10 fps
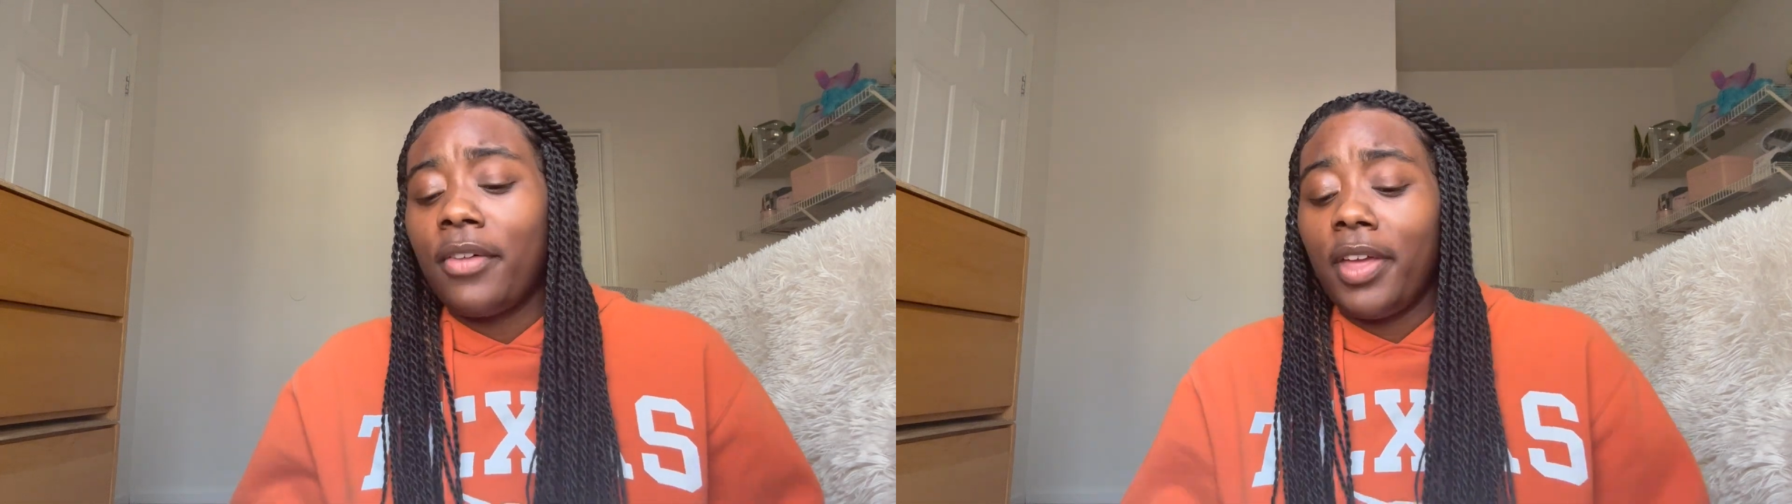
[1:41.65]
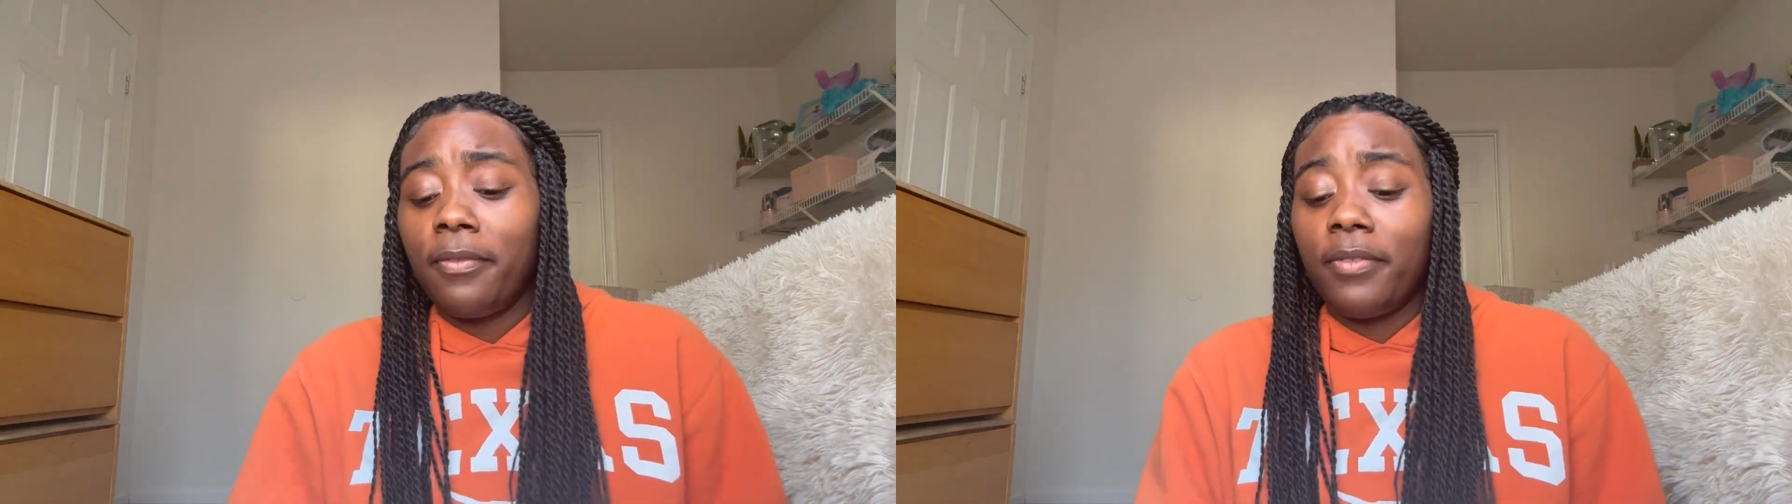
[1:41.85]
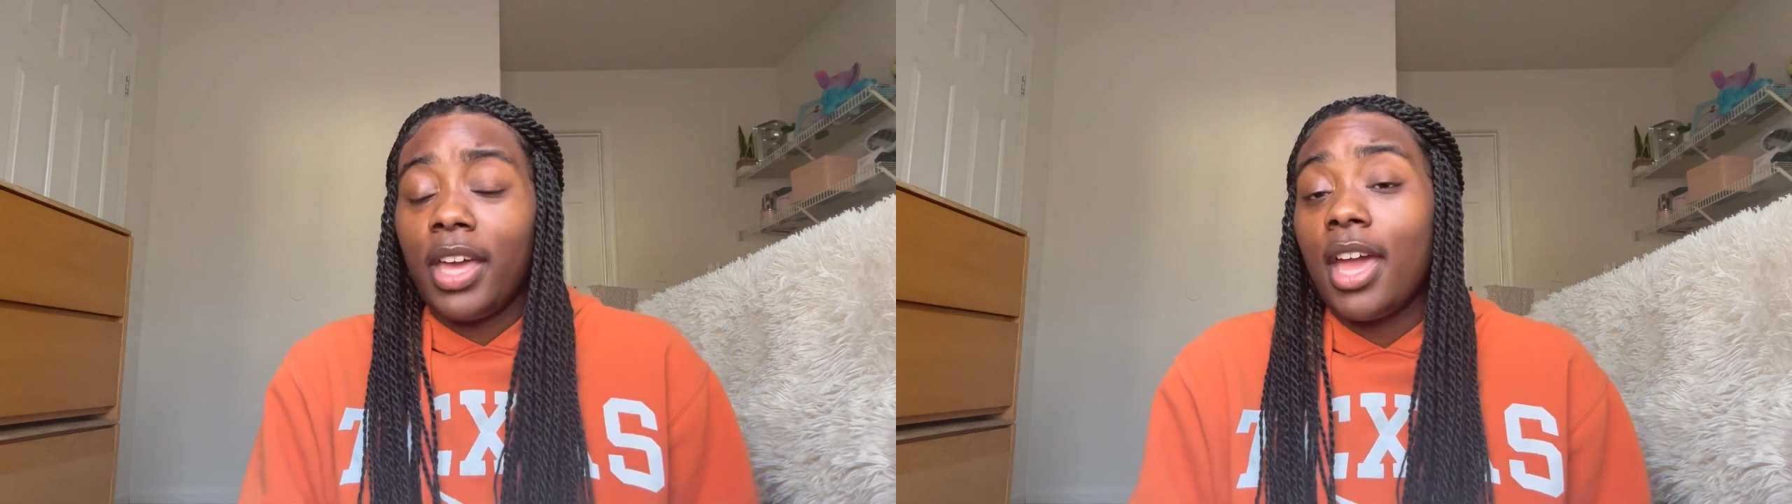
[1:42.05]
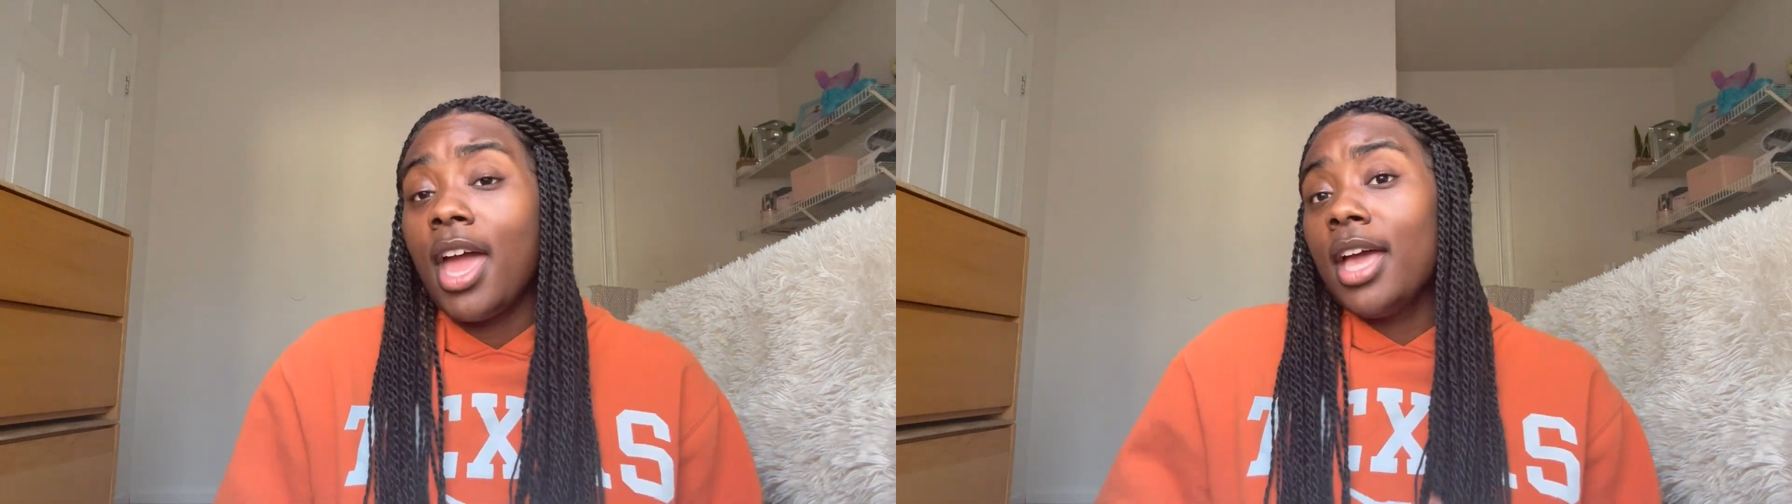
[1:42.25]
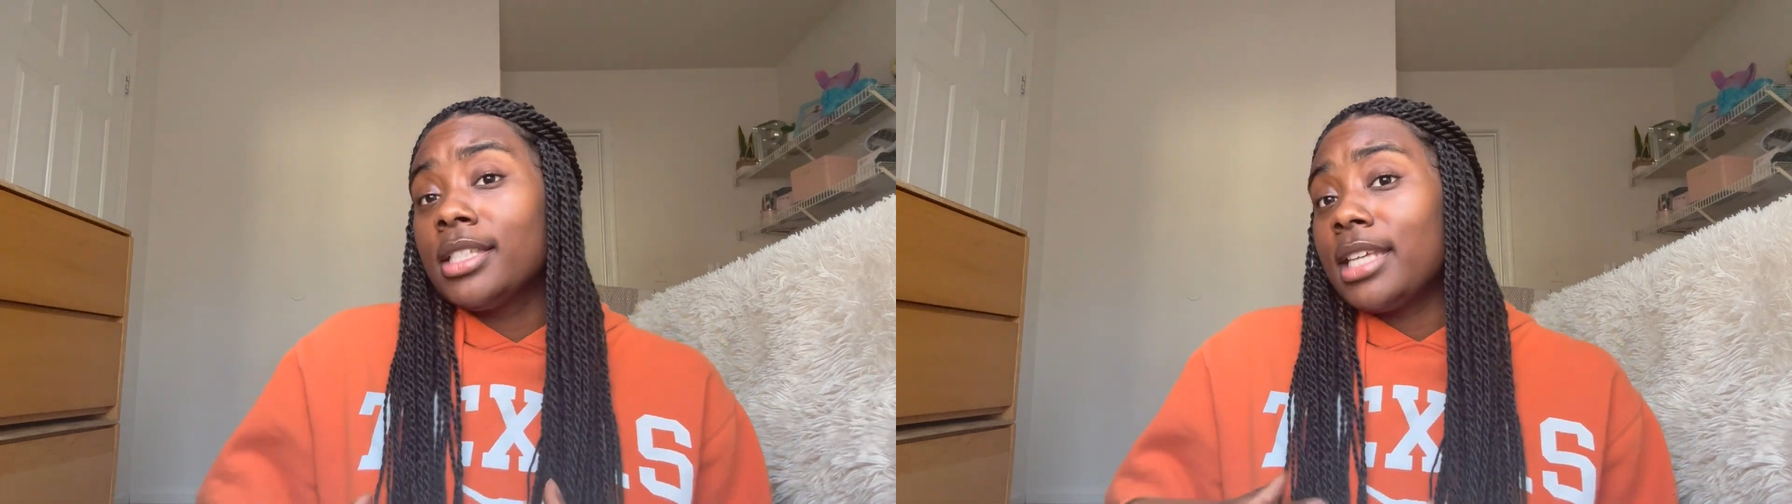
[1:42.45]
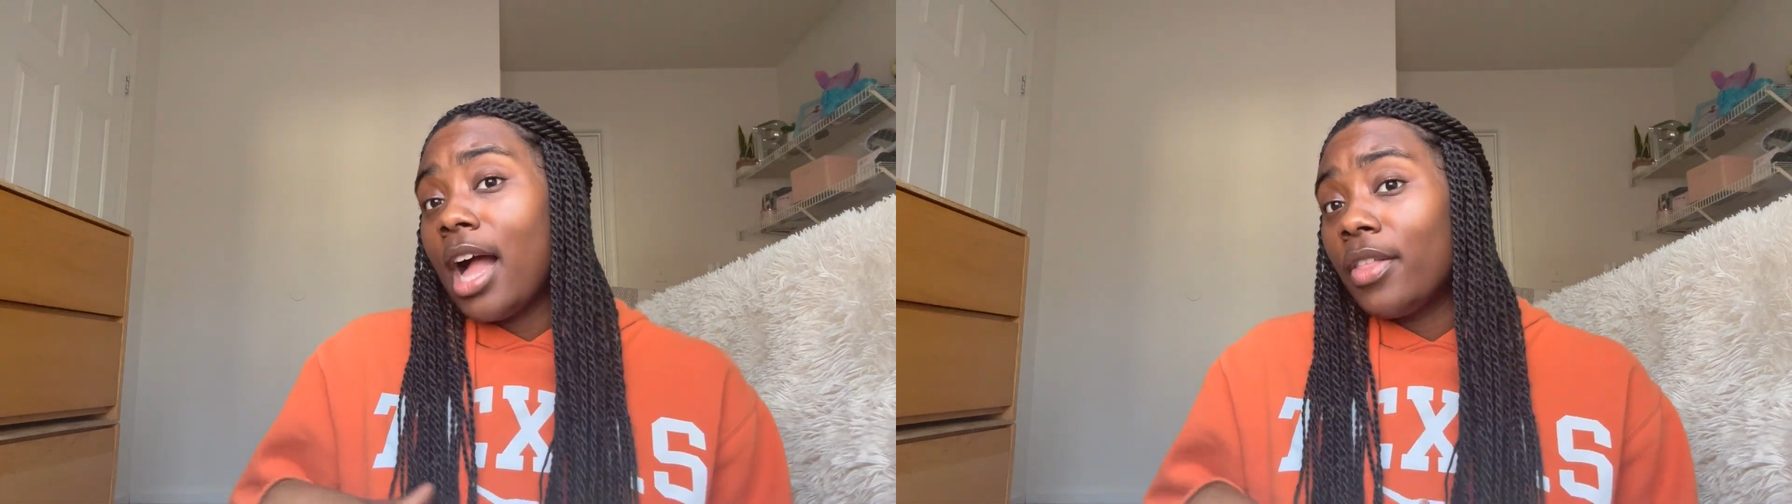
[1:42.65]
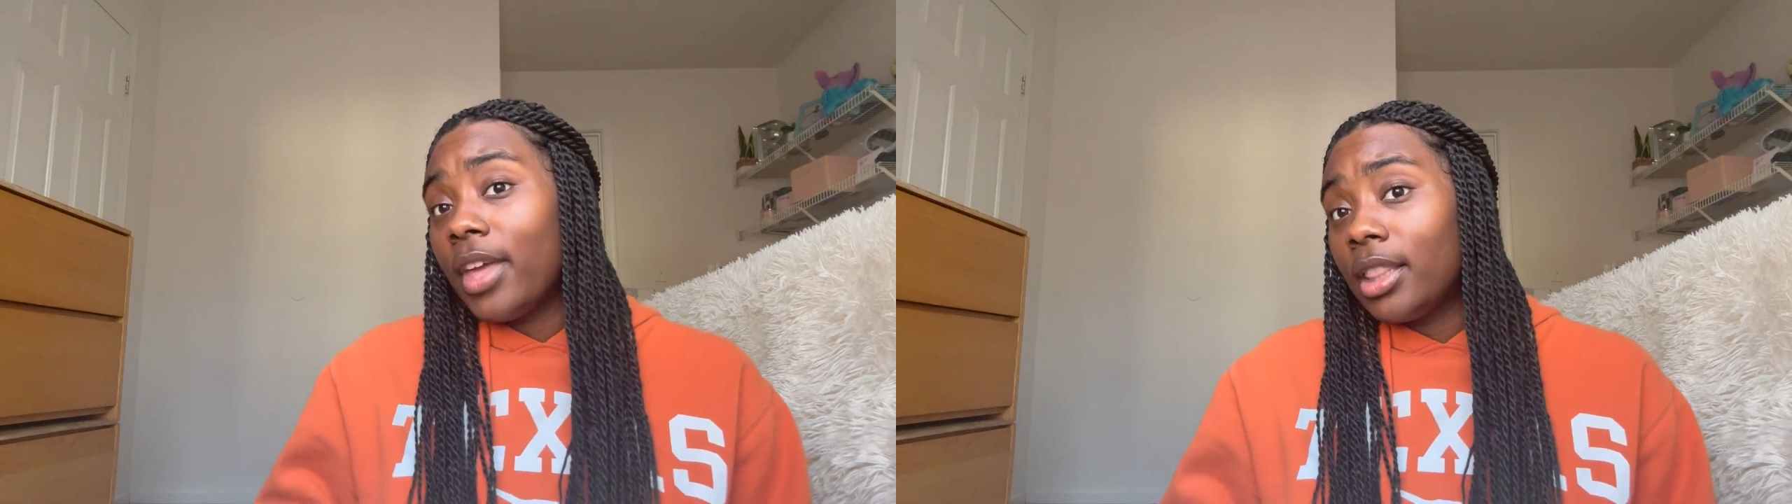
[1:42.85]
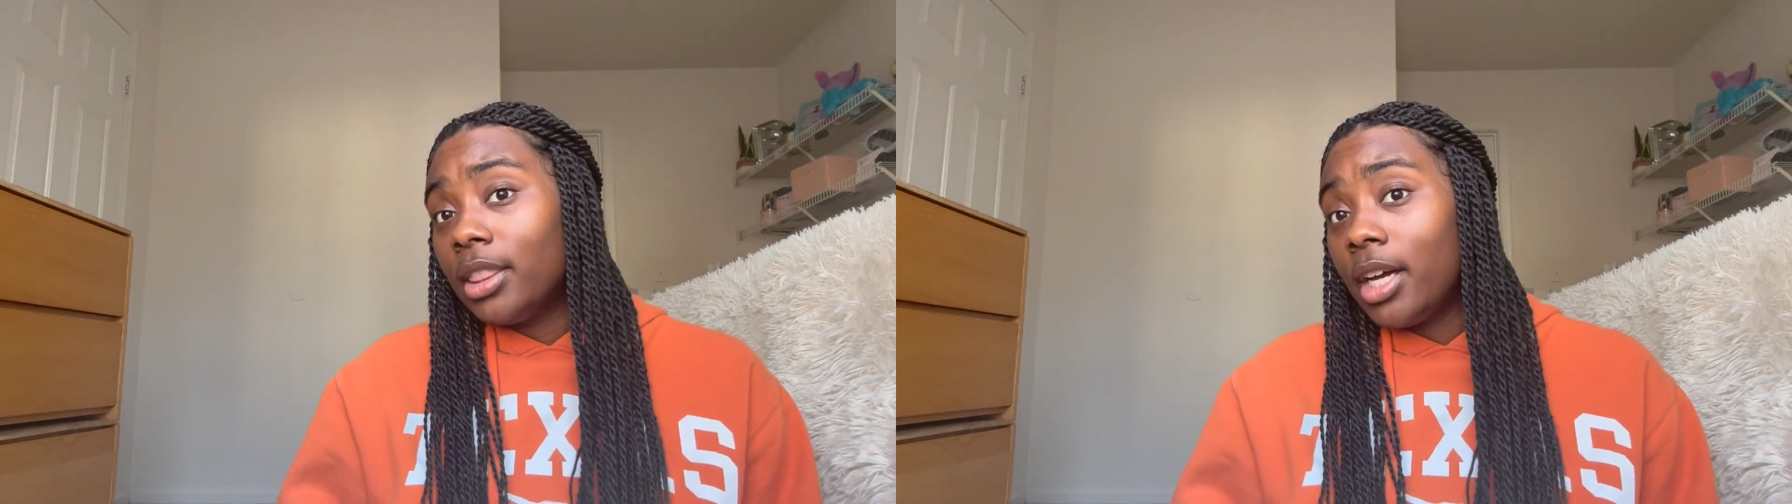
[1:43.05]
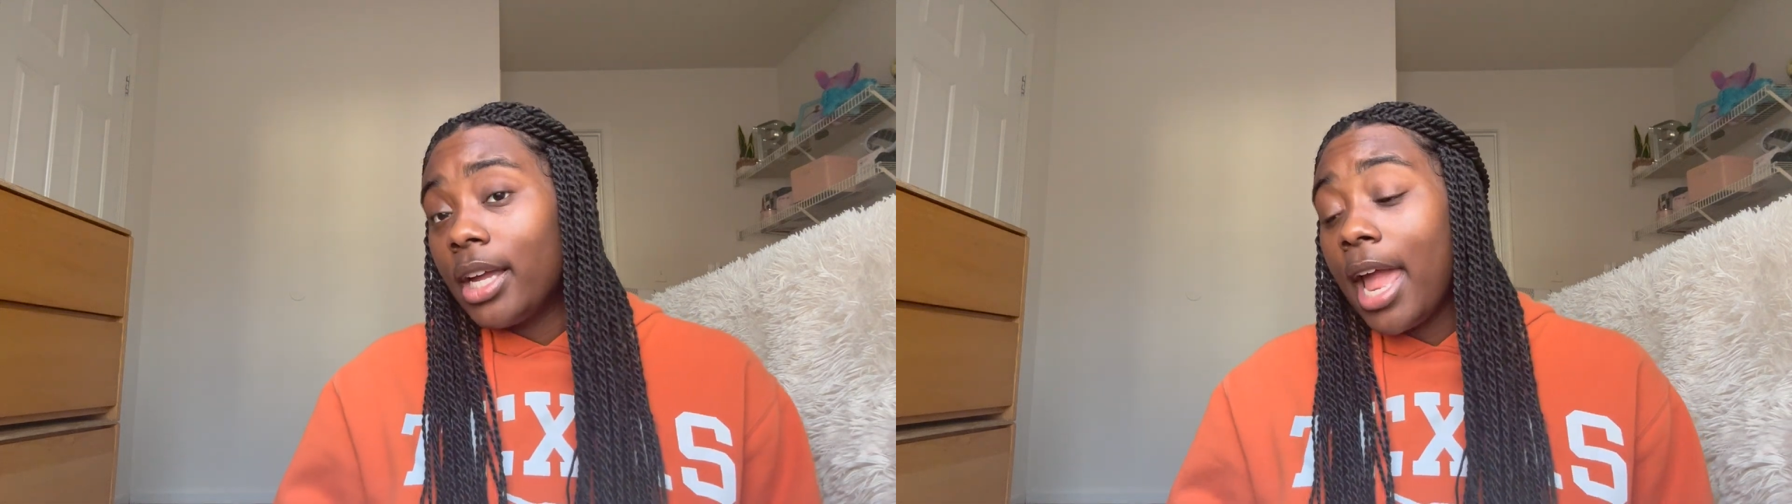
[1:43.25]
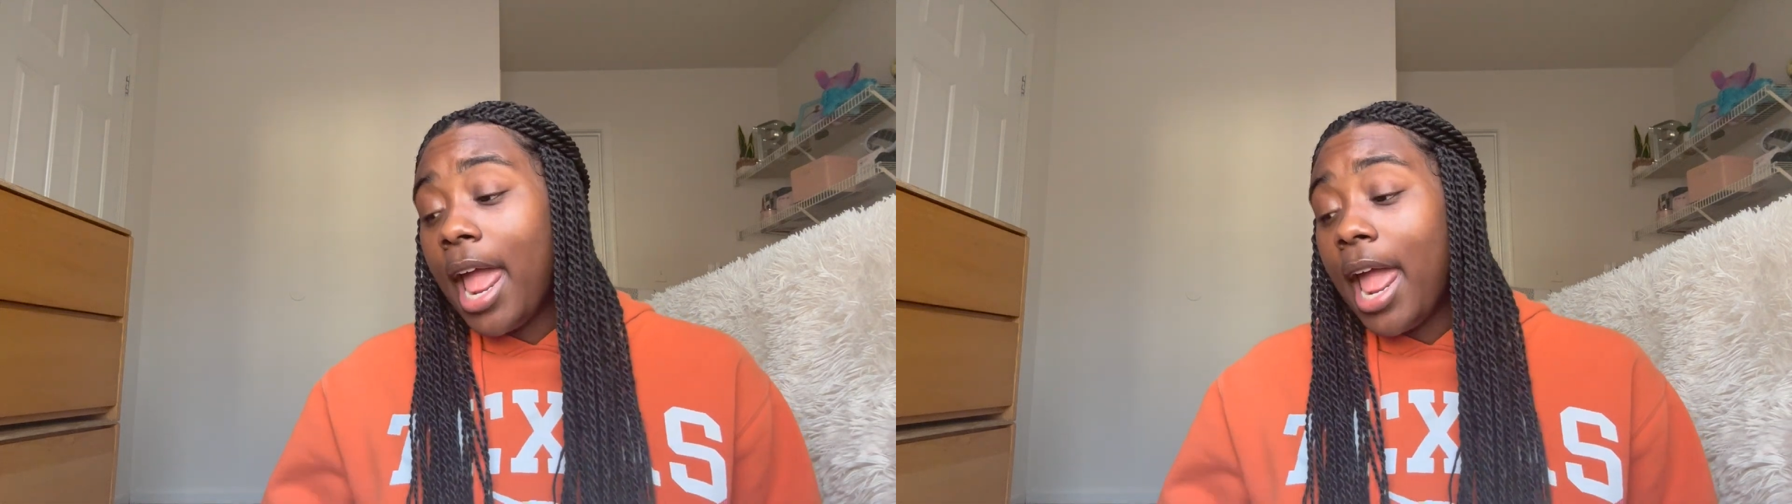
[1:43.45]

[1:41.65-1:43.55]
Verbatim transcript: they fit, see how they look,